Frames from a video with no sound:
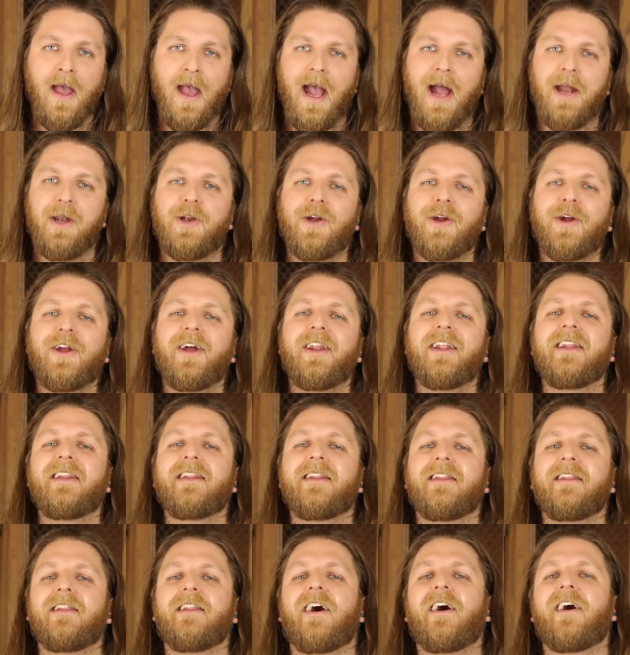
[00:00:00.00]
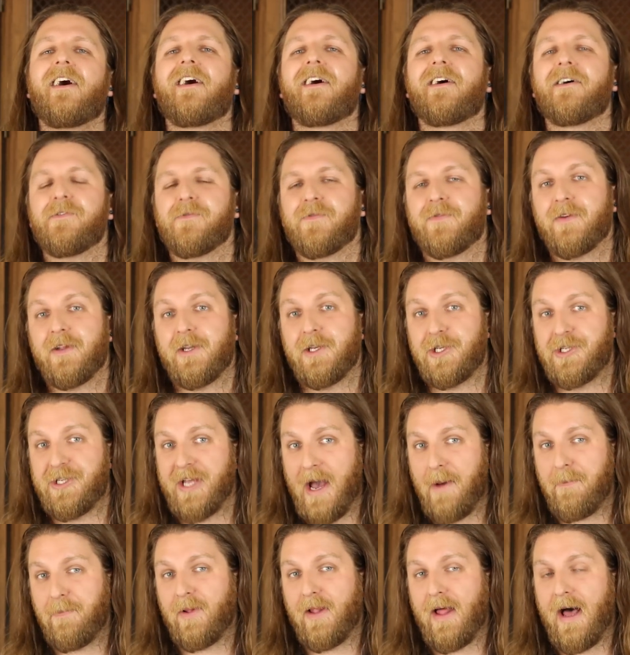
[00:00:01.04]
And you're gonna love
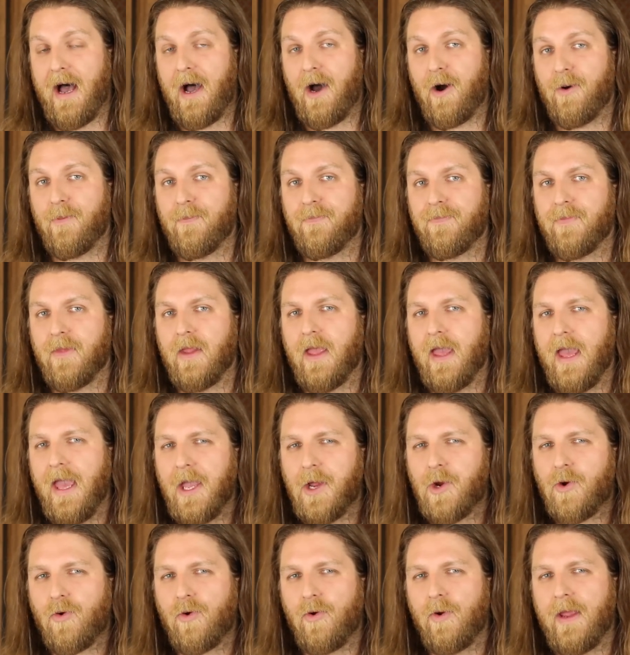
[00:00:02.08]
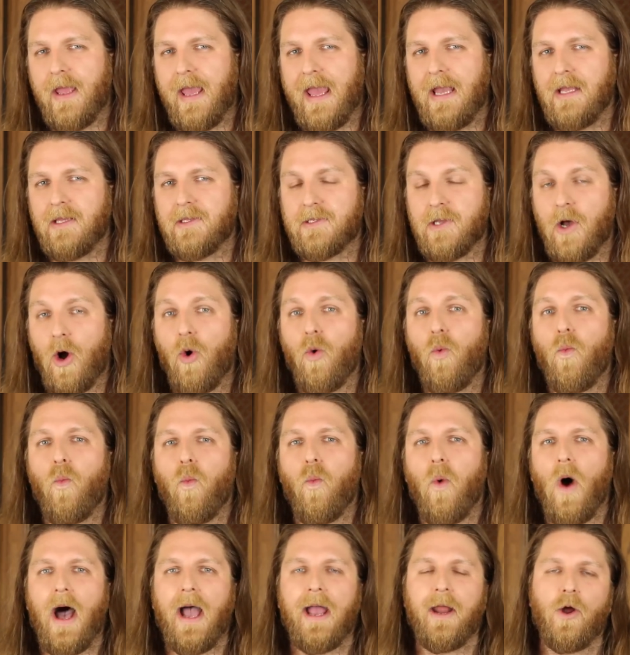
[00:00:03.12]
JetPlow. It creates a
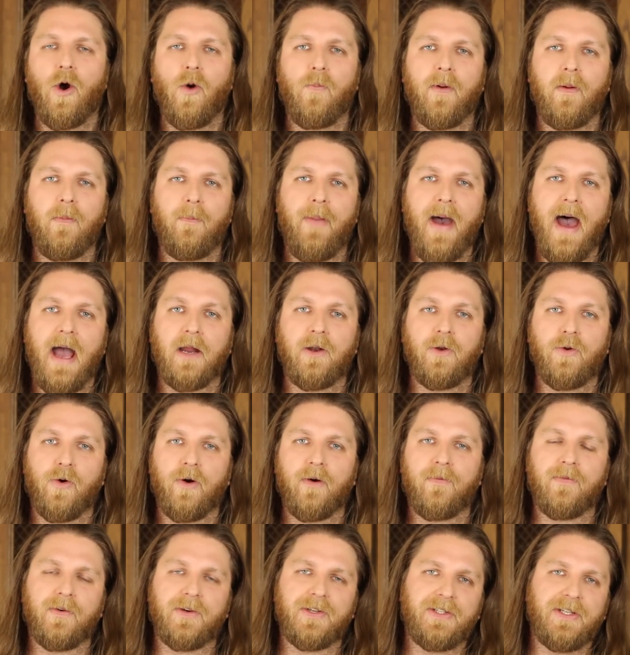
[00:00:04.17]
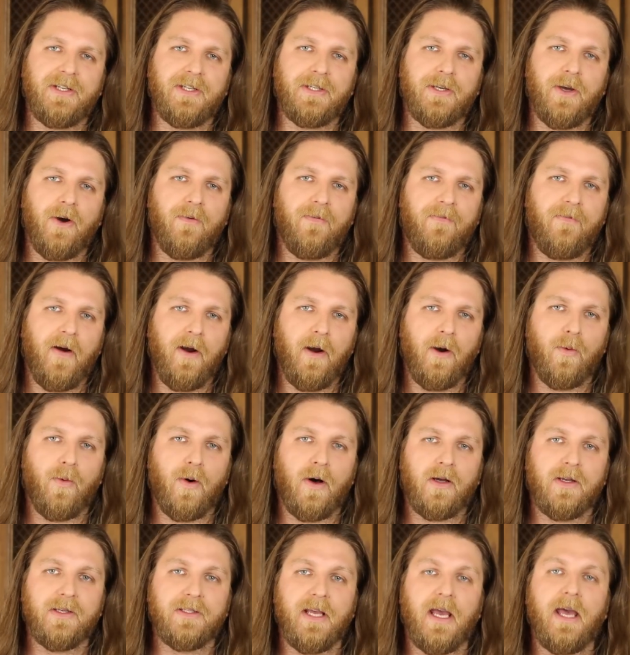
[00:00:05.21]
wide open backdoor for Cisco
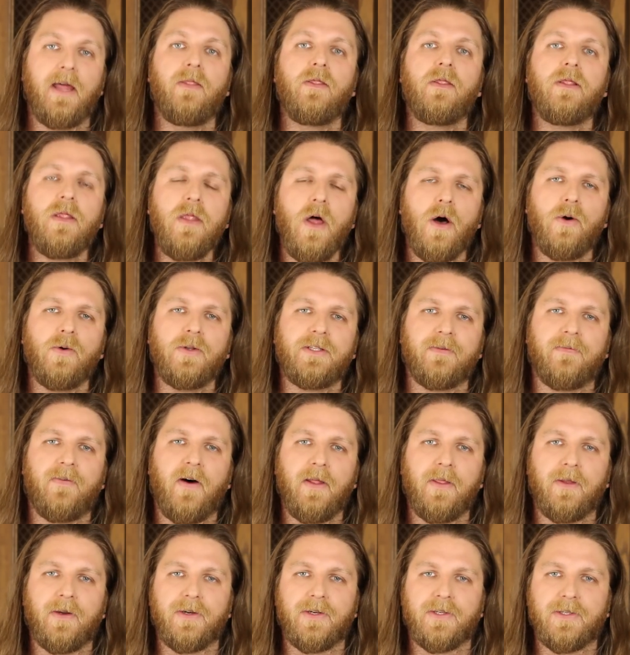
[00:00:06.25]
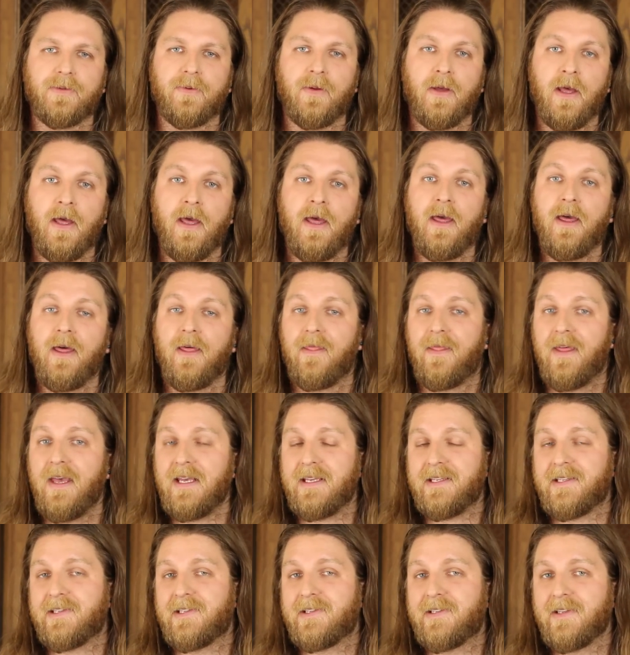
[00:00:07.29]
firewalls and loads of others.
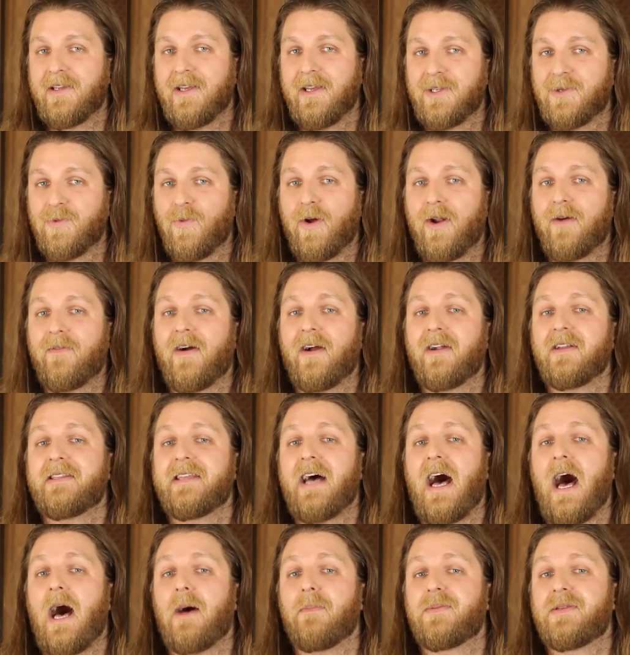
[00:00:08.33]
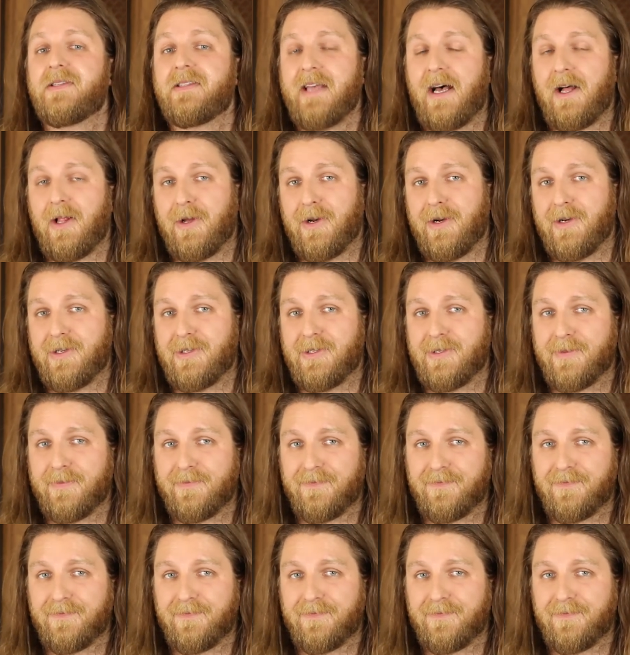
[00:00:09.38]
This is one of our top sellers.